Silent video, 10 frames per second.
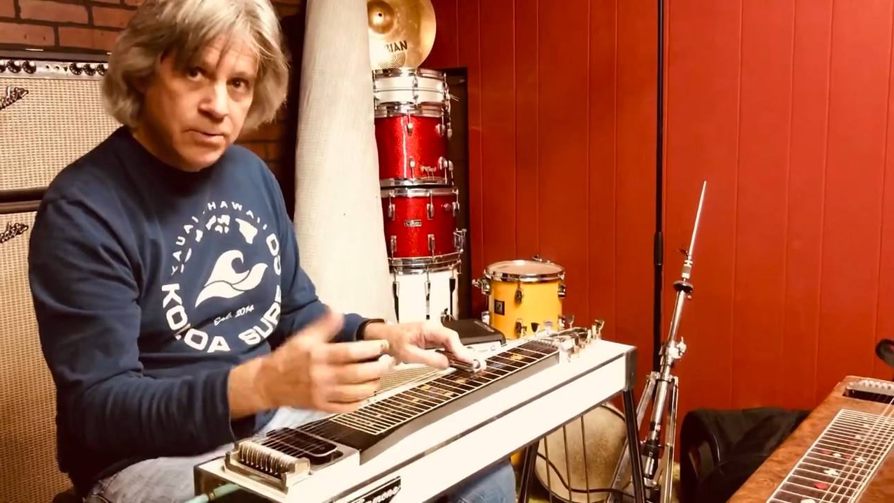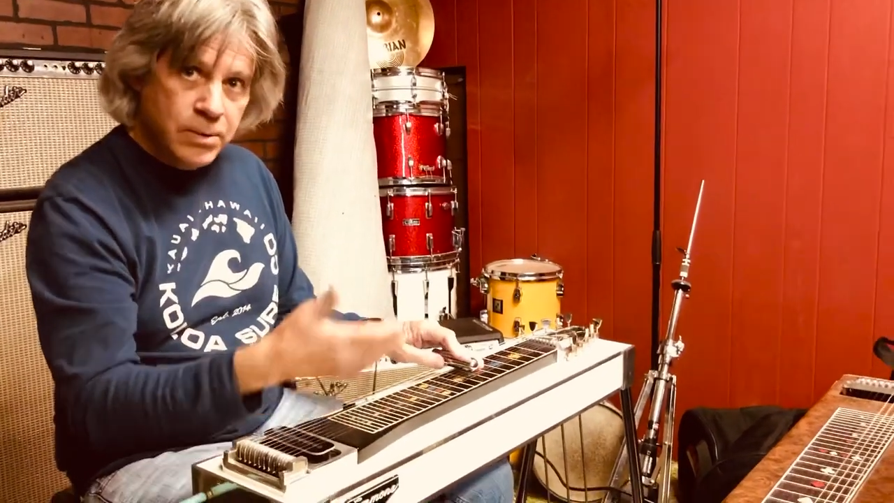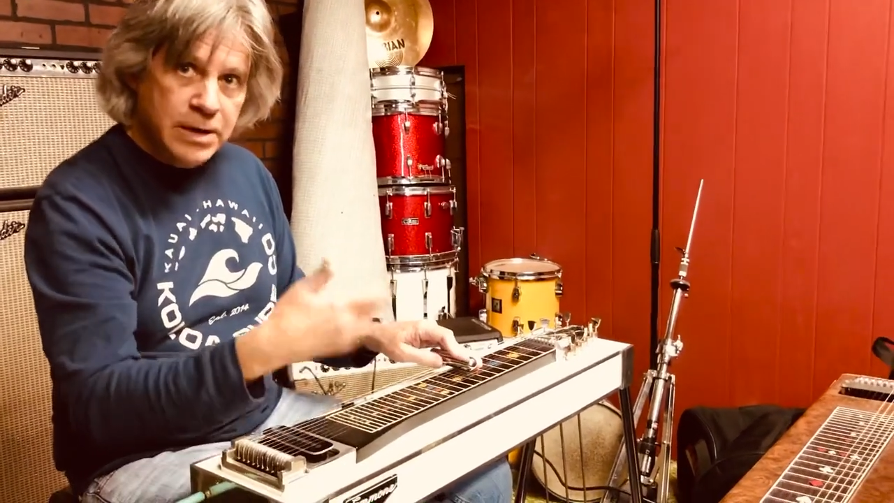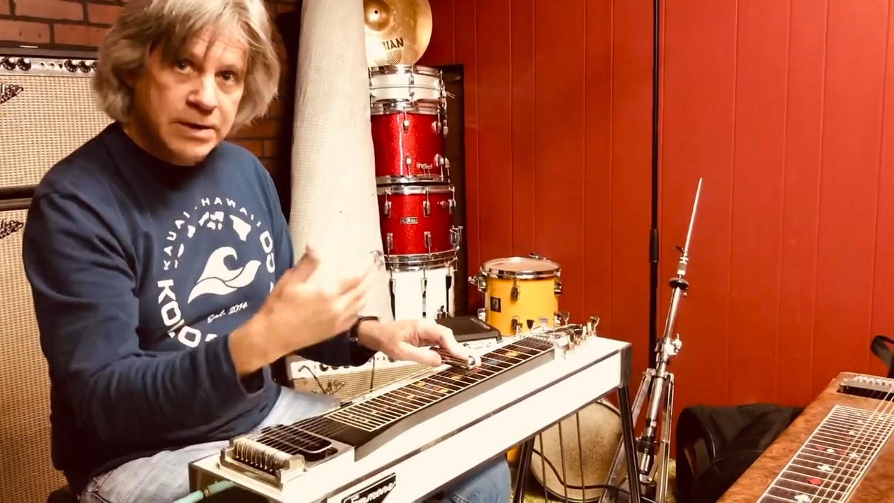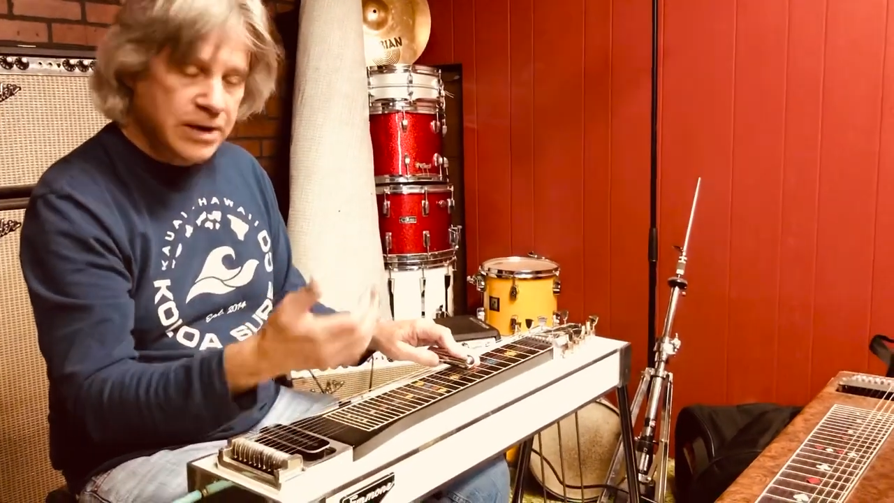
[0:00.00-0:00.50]

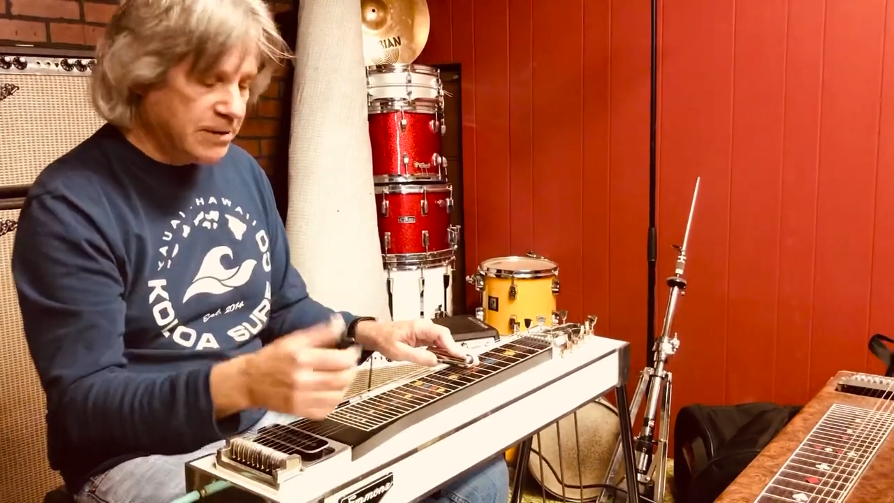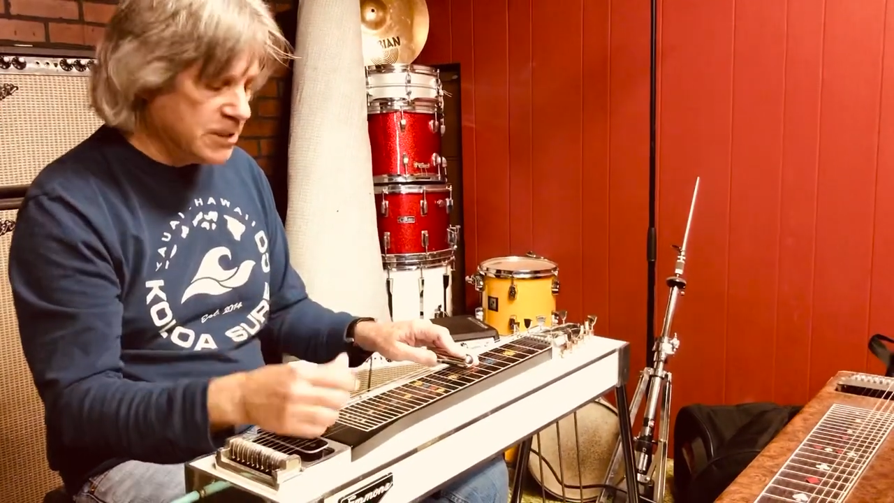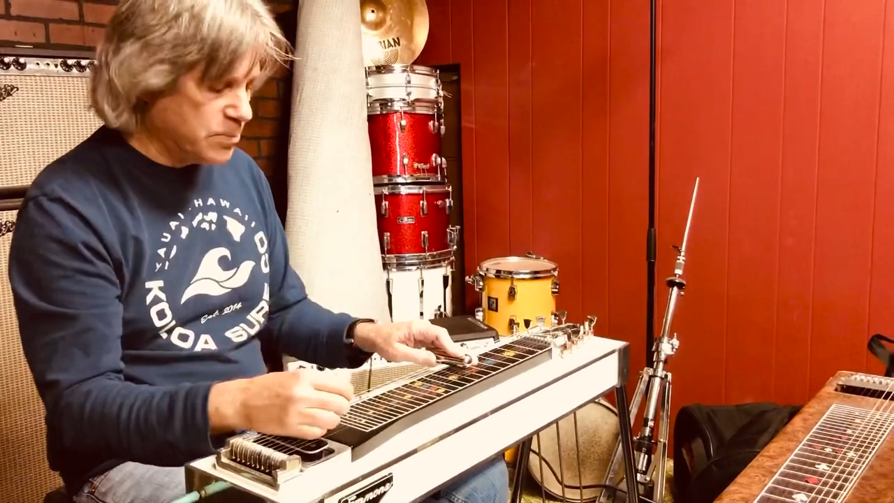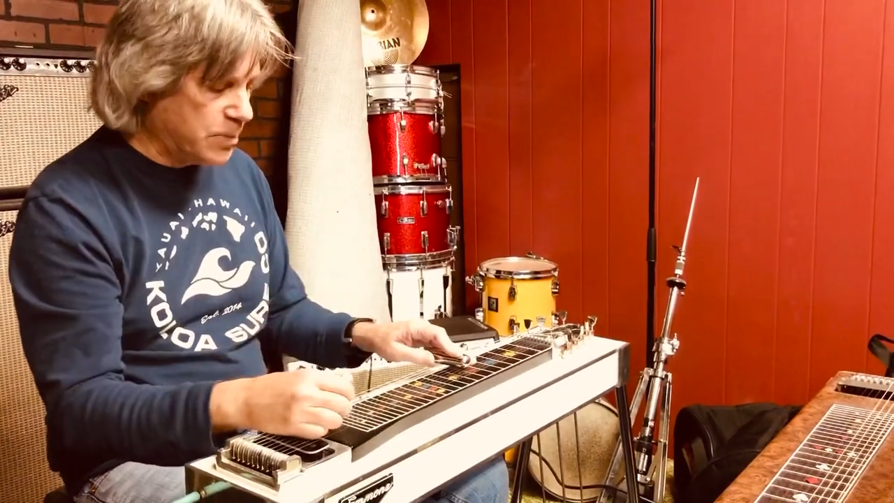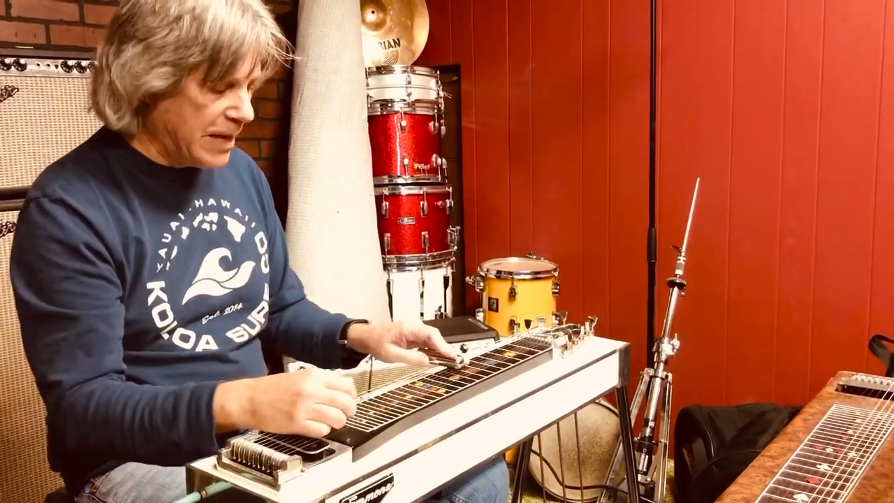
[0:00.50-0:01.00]
Where you're not
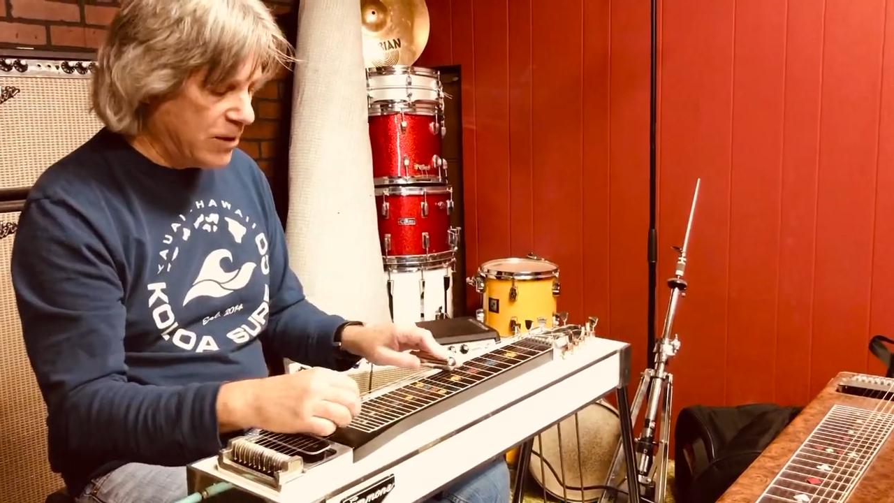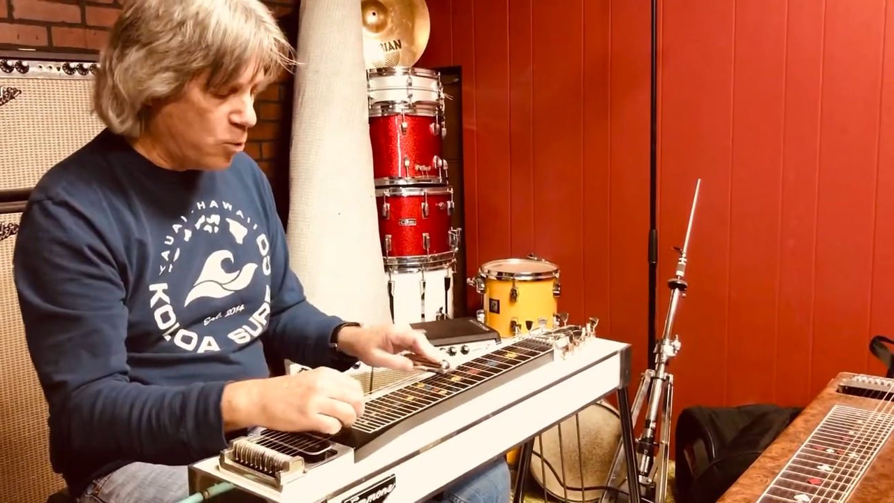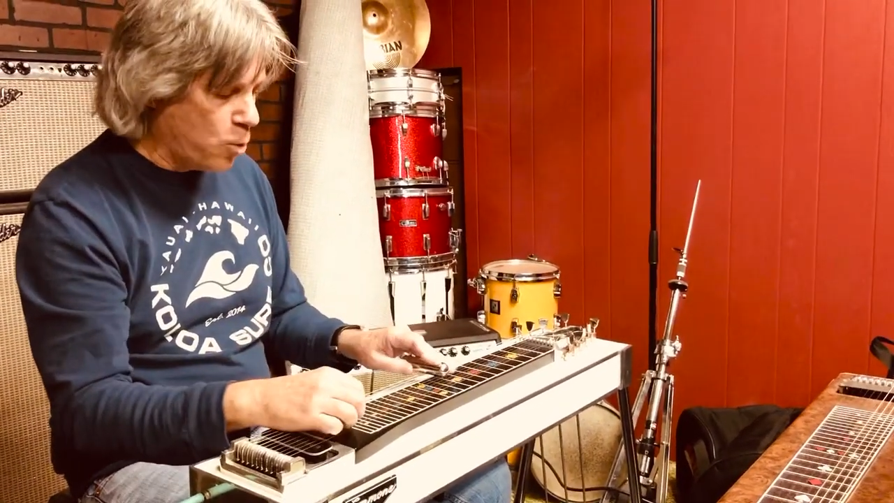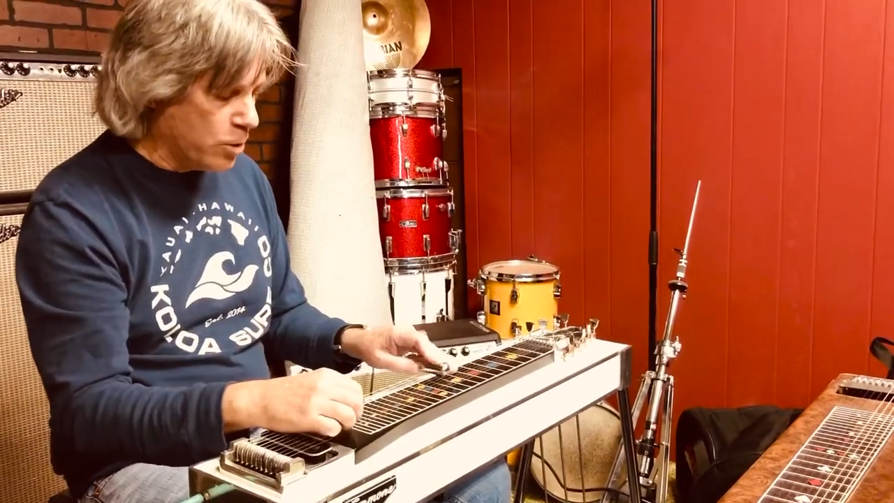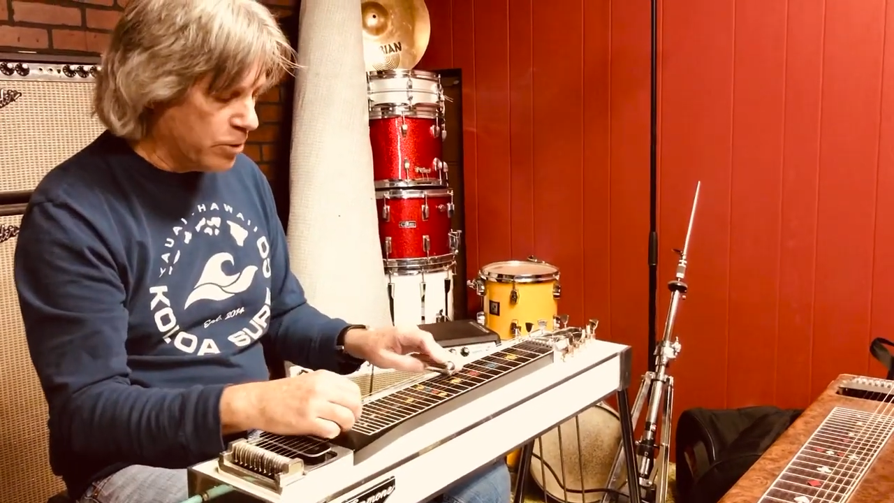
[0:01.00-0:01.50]
just playing
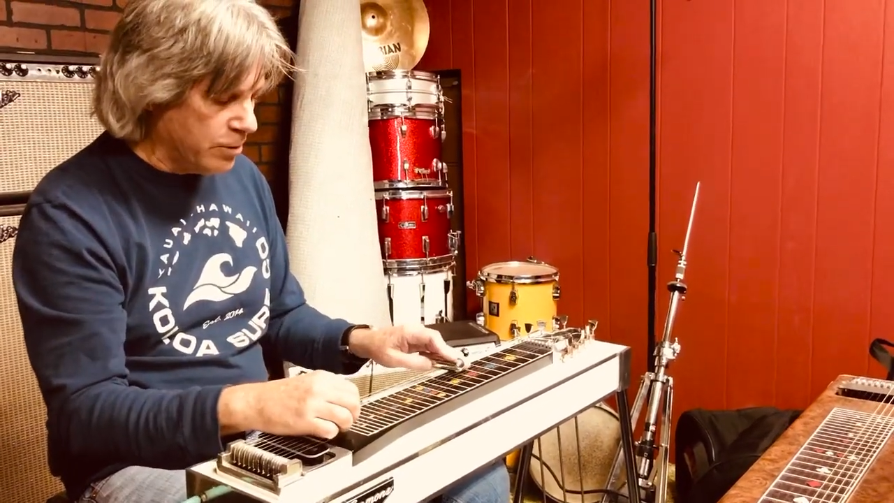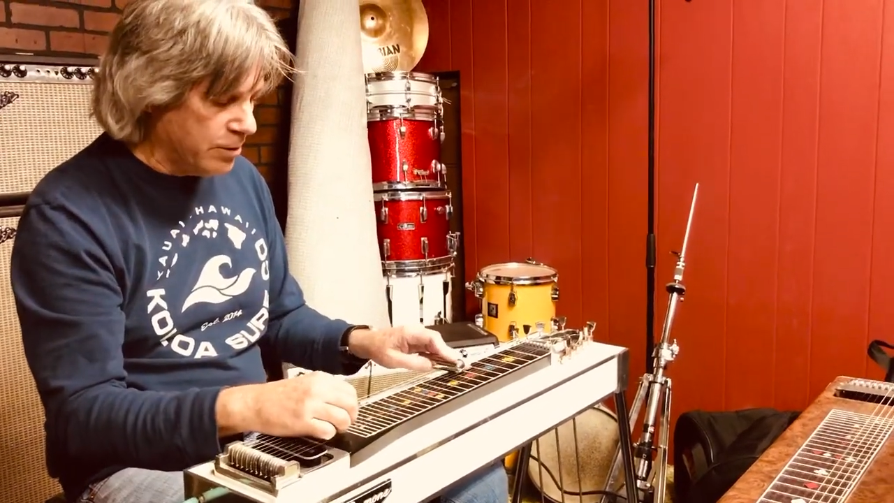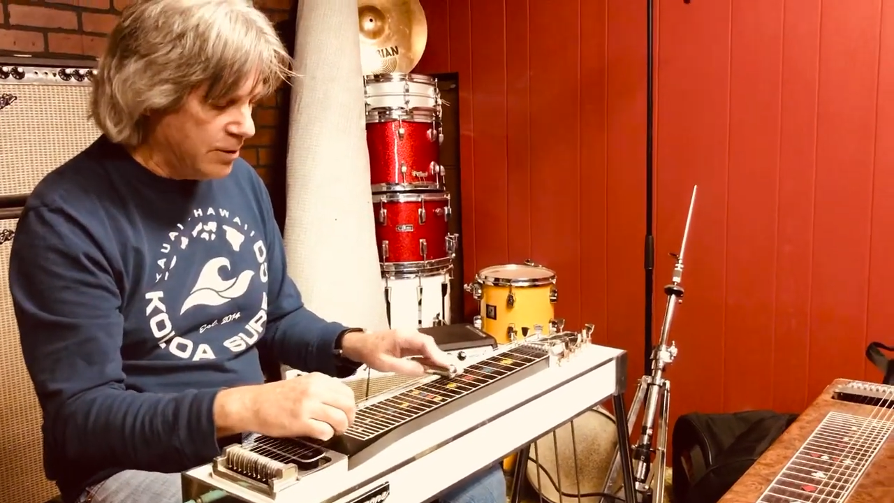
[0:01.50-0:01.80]
chordal,